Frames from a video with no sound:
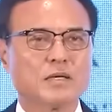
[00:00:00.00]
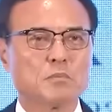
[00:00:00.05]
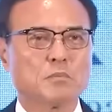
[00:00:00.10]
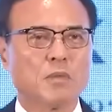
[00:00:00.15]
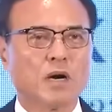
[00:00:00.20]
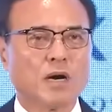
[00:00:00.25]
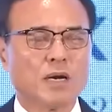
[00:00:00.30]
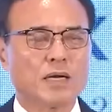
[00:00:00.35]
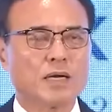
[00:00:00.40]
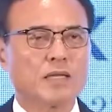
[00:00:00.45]

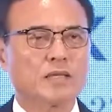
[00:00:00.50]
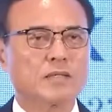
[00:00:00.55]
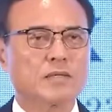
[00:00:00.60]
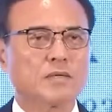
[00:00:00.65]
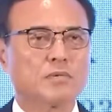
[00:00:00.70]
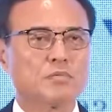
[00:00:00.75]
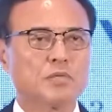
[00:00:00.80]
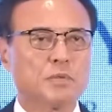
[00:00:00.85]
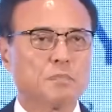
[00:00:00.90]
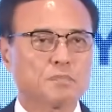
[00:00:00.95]
market that
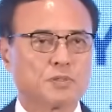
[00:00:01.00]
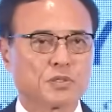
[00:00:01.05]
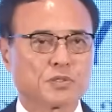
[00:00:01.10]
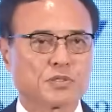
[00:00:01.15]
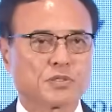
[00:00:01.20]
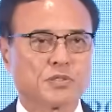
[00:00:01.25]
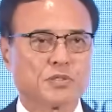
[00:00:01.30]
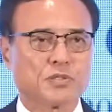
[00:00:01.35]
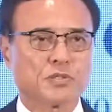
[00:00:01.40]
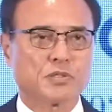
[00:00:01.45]
we
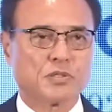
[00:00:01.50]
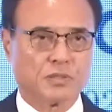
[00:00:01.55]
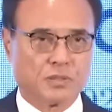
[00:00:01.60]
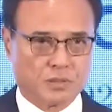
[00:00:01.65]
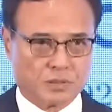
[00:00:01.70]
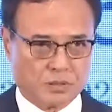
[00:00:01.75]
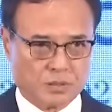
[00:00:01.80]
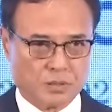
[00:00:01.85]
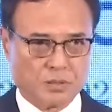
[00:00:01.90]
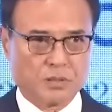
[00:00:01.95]
pursue
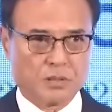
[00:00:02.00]
to